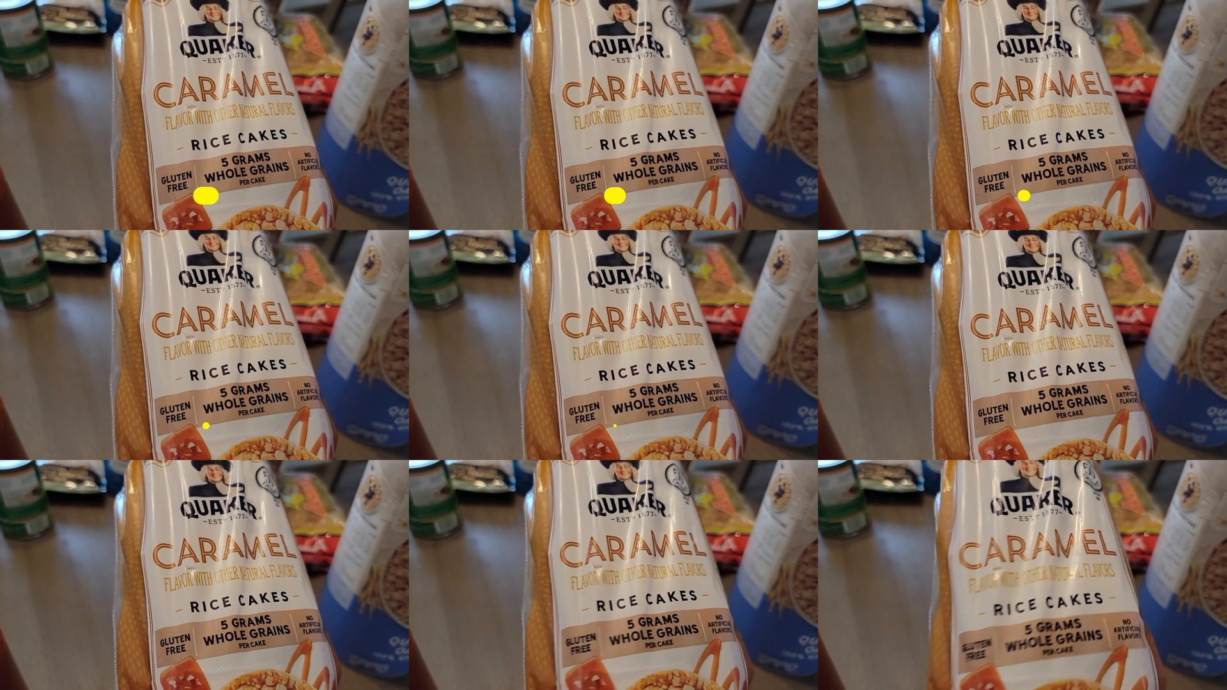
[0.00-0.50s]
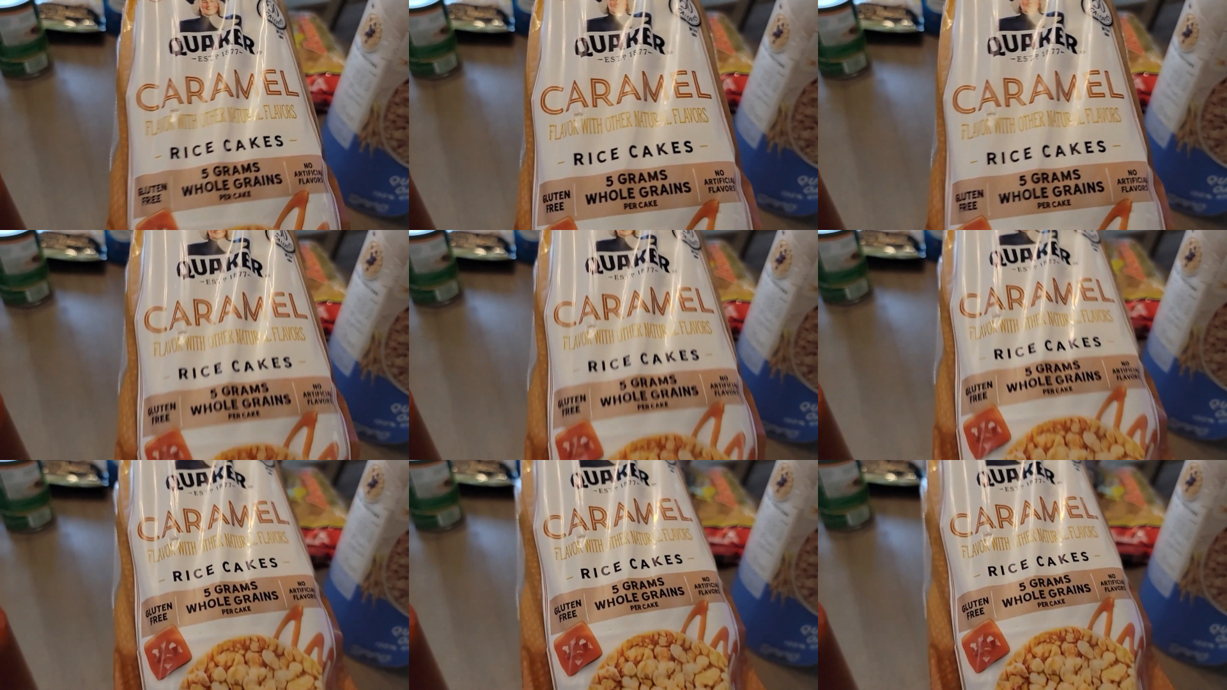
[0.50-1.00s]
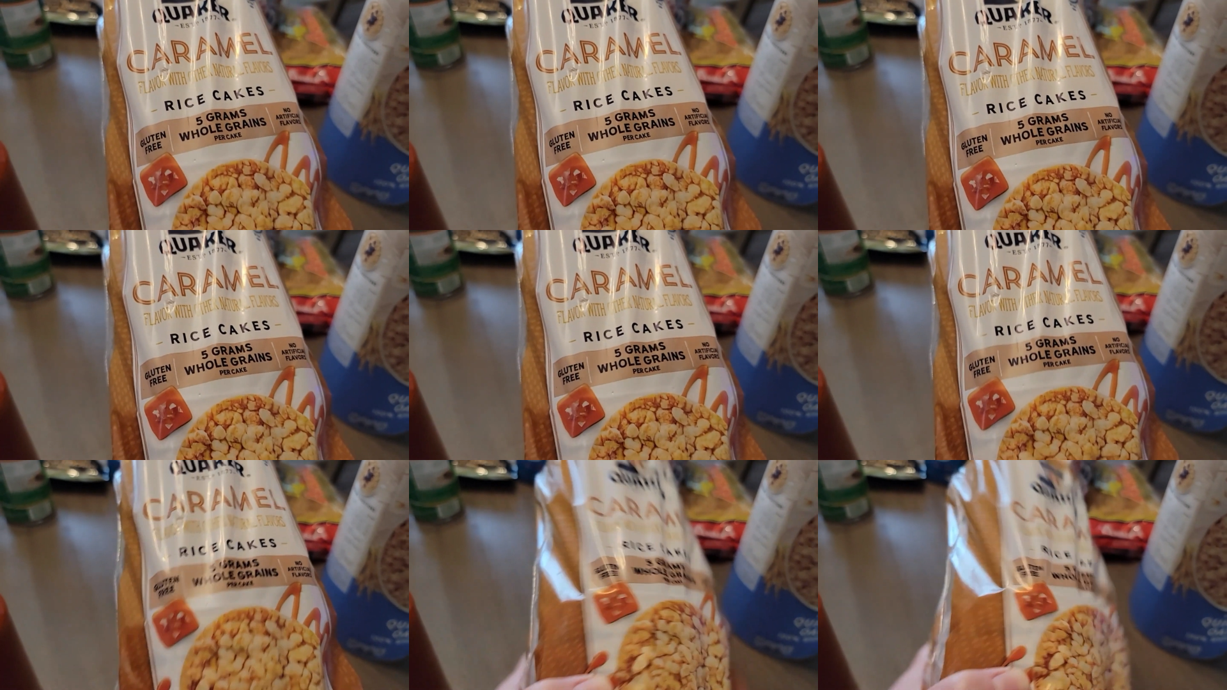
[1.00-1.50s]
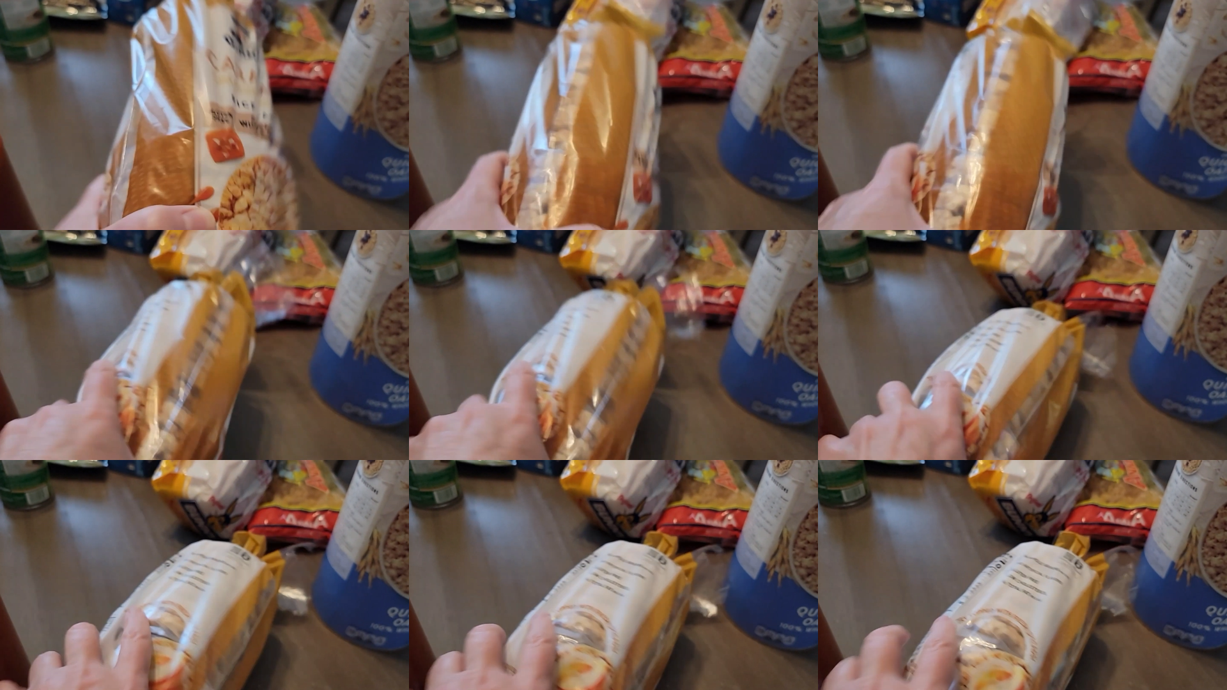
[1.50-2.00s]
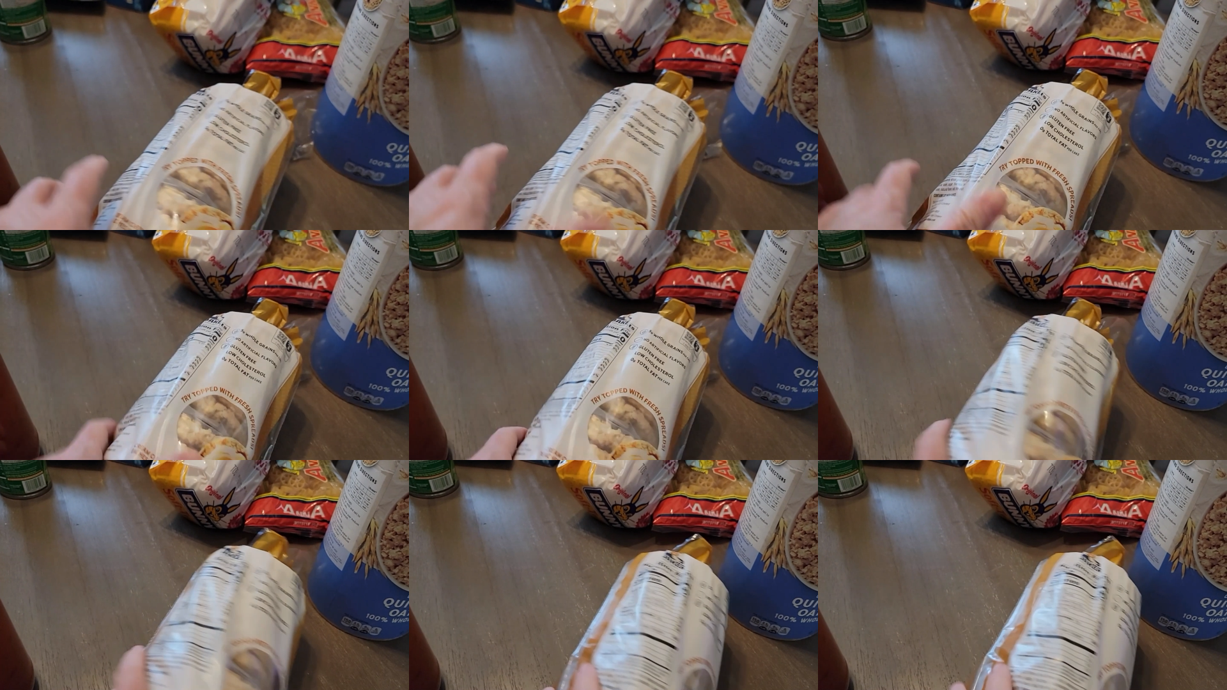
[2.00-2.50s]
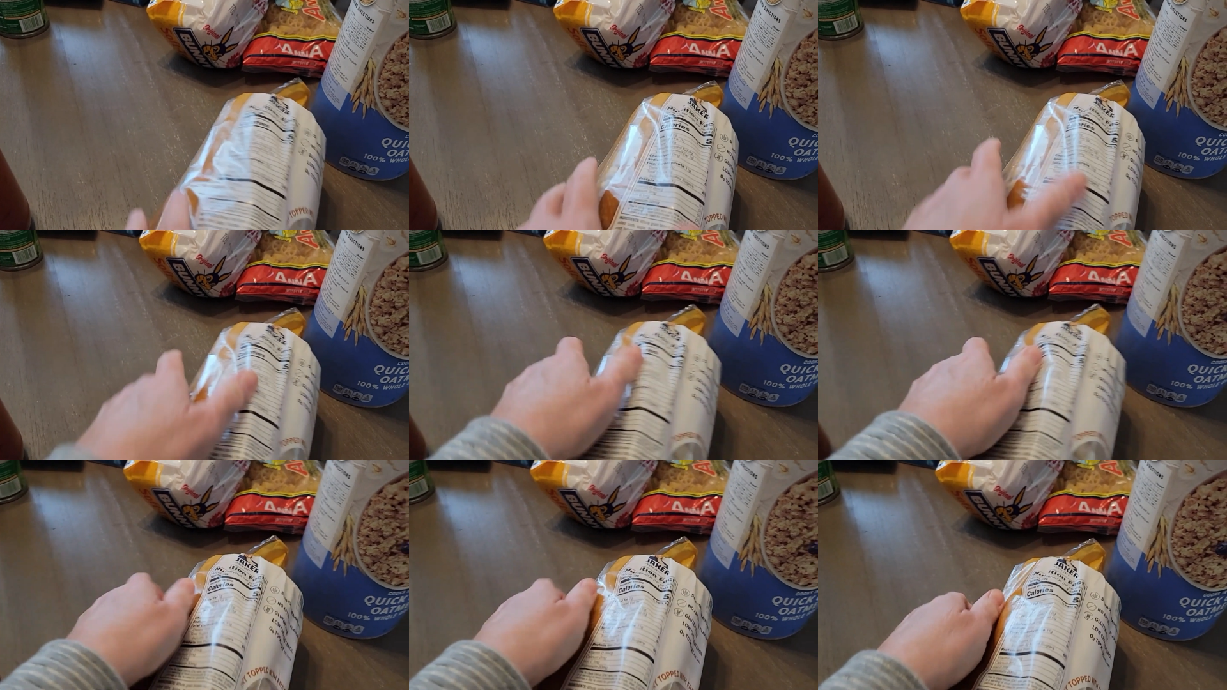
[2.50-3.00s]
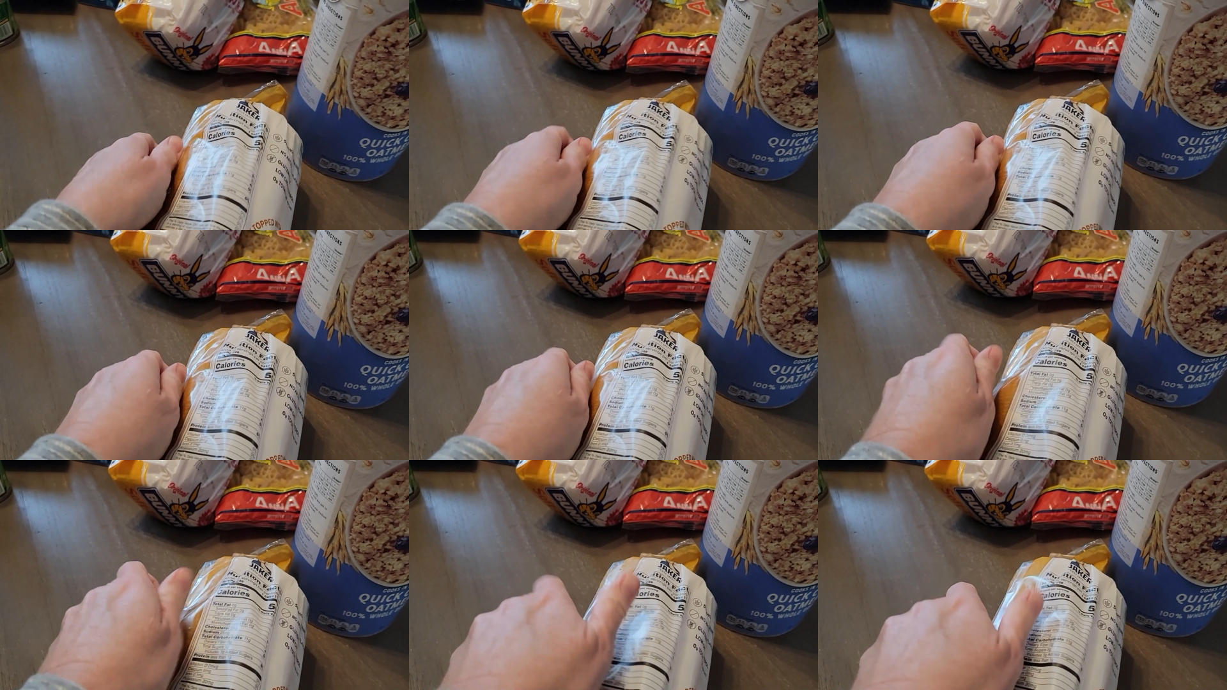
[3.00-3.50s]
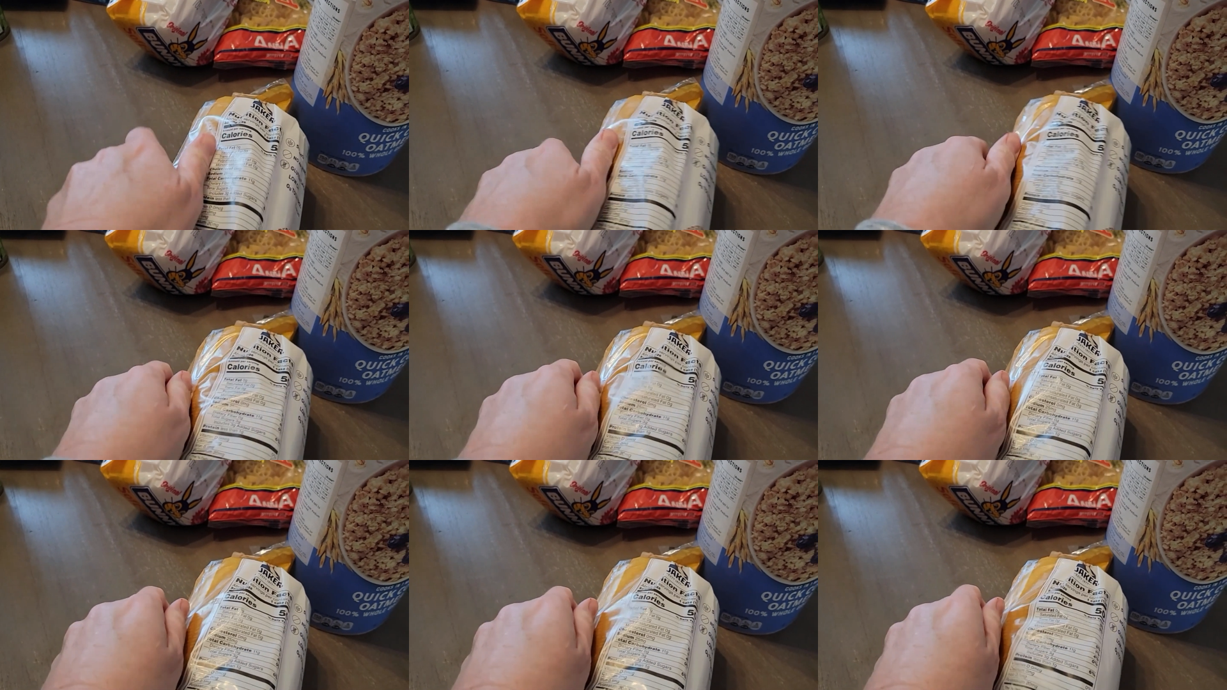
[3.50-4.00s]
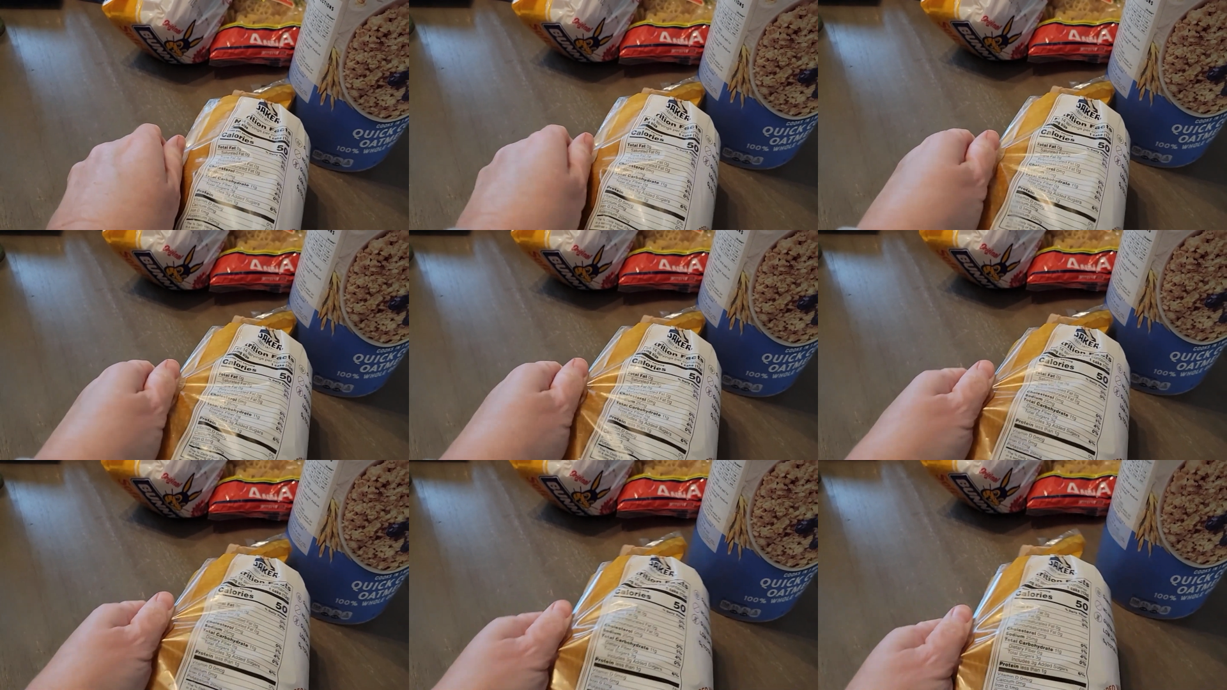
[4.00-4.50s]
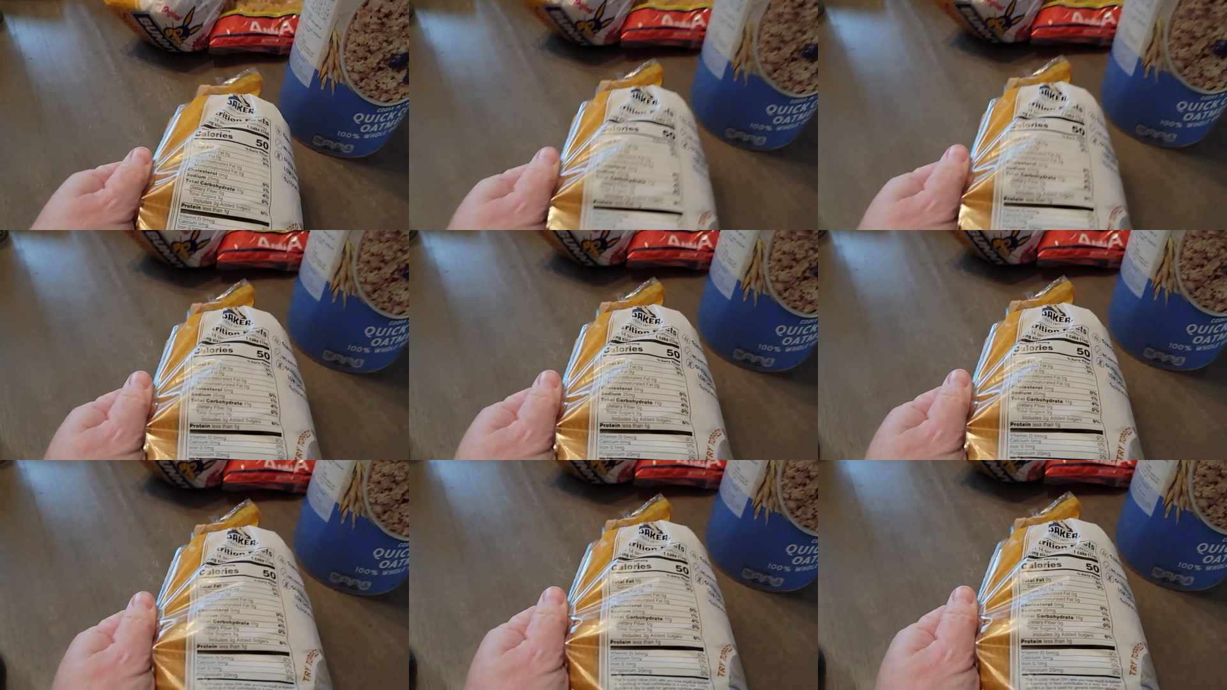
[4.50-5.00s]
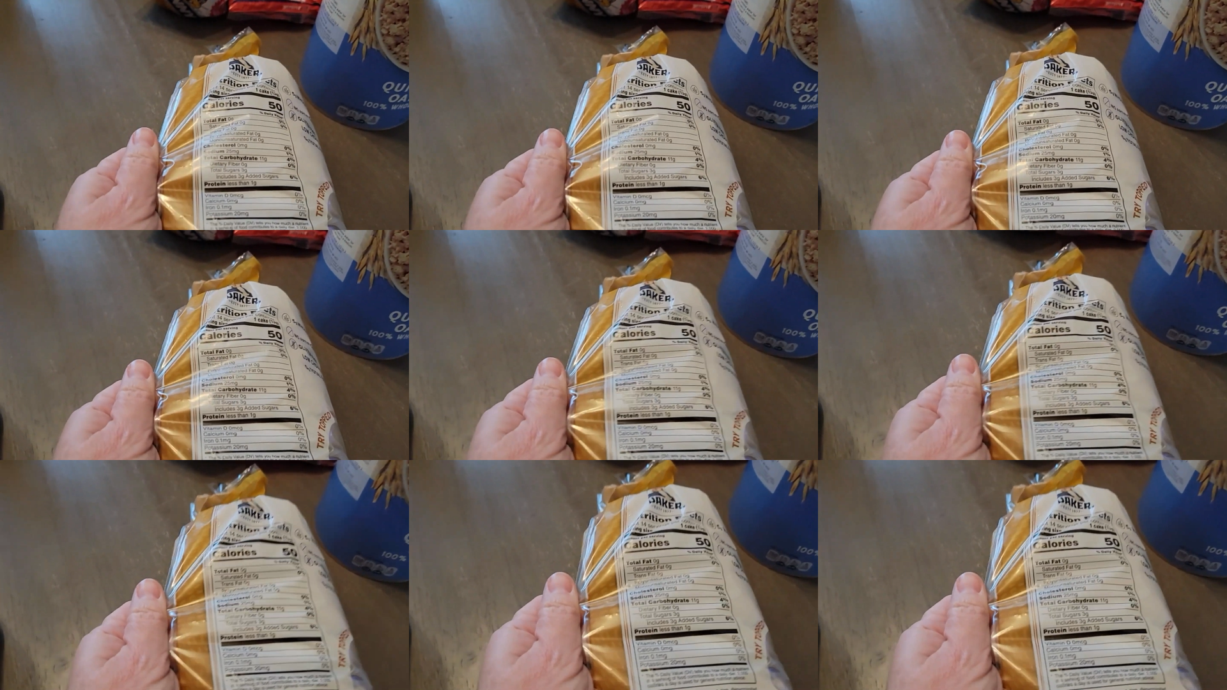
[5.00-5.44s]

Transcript: No face is visible, so there are no lips to read.